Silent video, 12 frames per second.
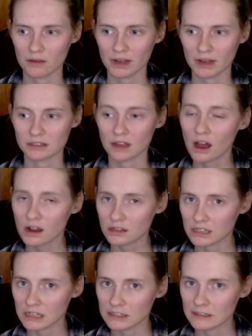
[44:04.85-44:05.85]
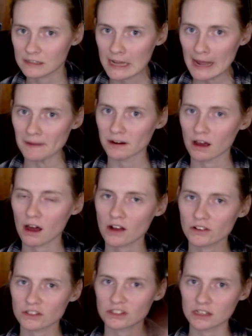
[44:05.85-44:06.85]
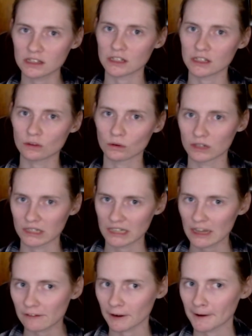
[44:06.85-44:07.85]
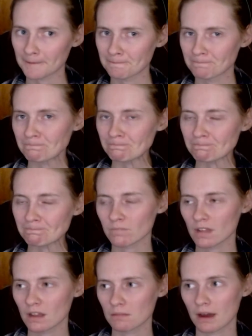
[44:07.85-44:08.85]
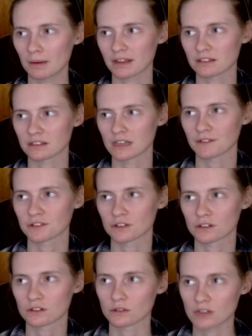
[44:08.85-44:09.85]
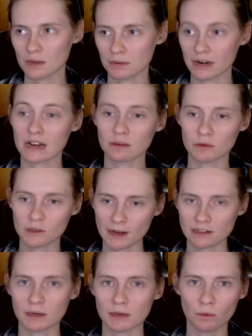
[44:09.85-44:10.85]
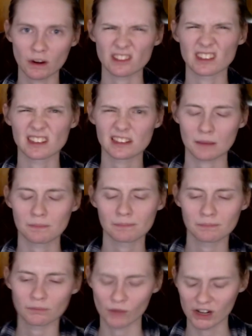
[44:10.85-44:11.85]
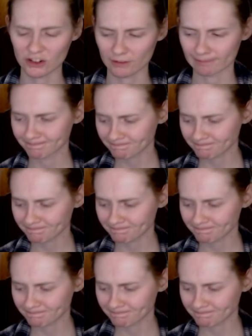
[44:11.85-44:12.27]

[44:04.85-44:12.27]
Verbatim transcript: Because Hawk says, and then Hawk suddenly told Endeavor, probably because Endeavor's just so stubborn and he respects him and he works in the same region.